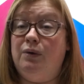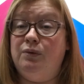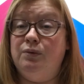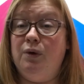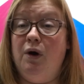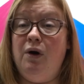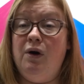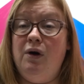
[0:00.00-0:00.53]

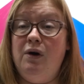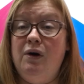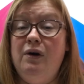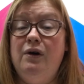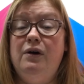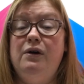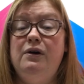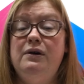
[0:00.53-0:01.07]

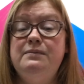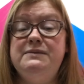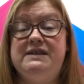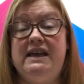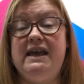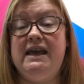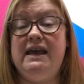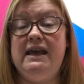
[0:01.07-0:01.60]
Warm
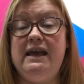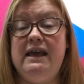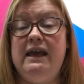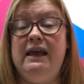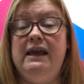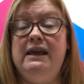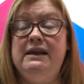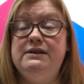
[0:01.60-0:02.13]

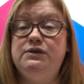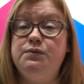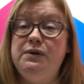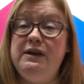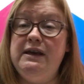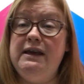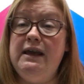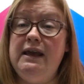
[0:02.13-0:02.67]
days
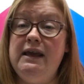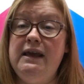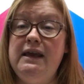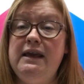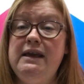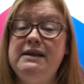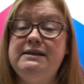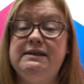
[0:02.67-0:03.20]

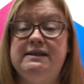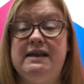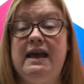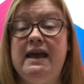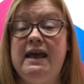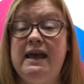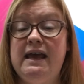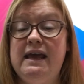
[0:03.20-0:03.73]
we
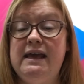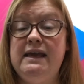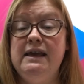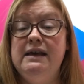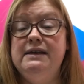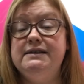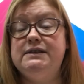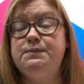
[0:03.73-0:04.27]
say
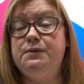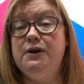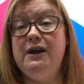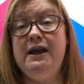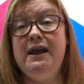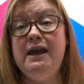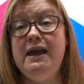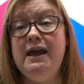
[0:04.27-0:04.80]

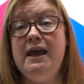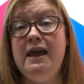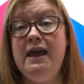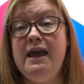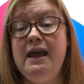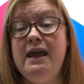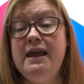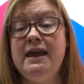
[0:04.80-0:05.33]

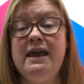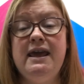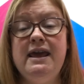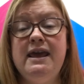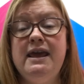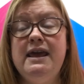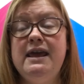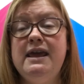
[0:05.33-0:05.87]
spring
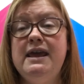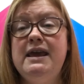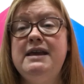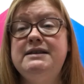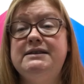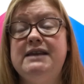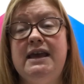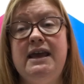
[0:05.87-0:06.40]

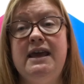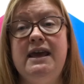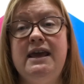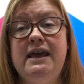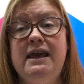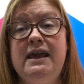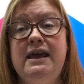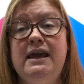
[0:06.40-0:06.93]
is
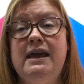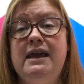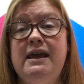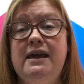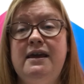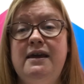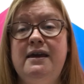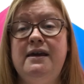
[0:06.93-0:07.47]

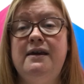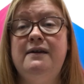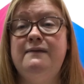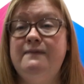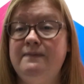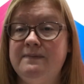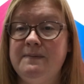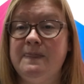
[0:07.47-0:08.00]

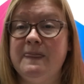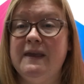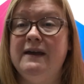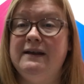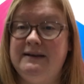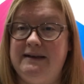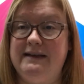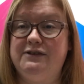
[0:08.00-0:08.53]
here.
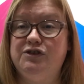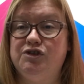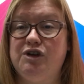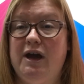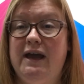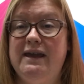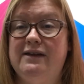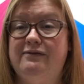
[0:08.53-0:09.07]
Let's
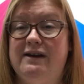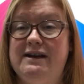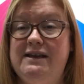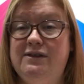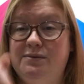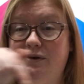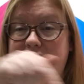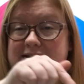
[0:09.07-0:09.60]
try it.
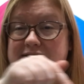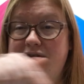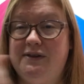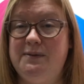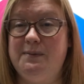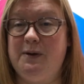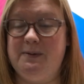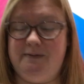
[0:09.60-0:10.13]
Ready? The words are
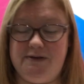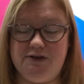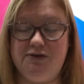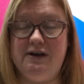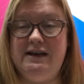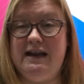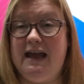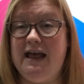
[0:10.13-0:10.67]
on the bottom of the
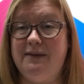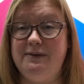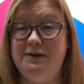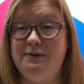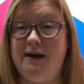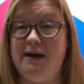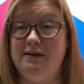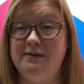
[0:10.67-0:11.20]
screen to help
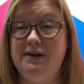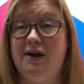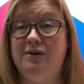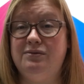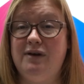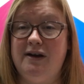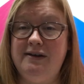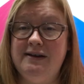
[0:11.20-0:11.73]
you out.
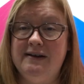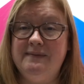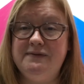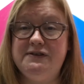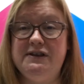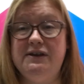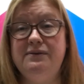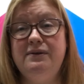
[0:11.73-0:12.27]
1,
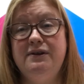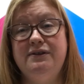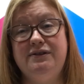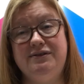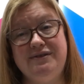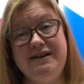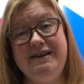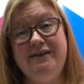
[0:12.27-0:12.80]
2,
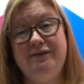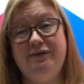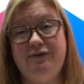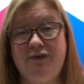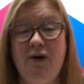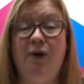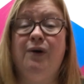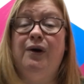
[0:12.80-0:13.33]
3,
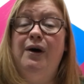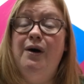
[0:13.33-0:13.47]
4.